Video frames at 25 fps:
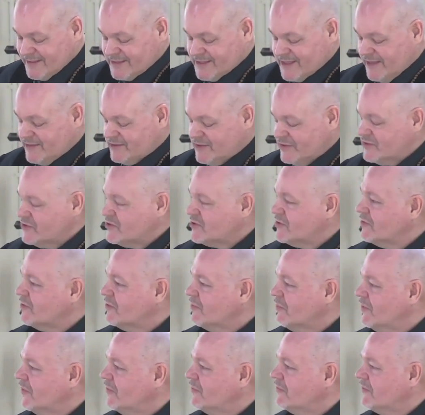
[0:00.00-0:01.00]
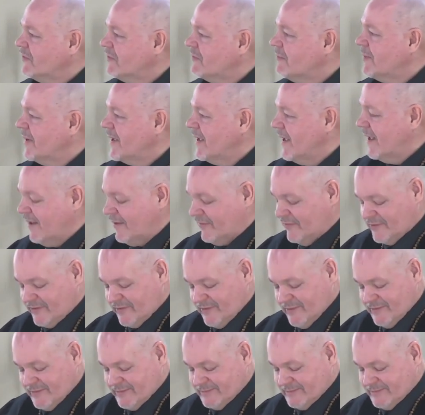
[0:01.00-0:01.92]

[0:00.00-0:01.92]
attended to the wounds of the past.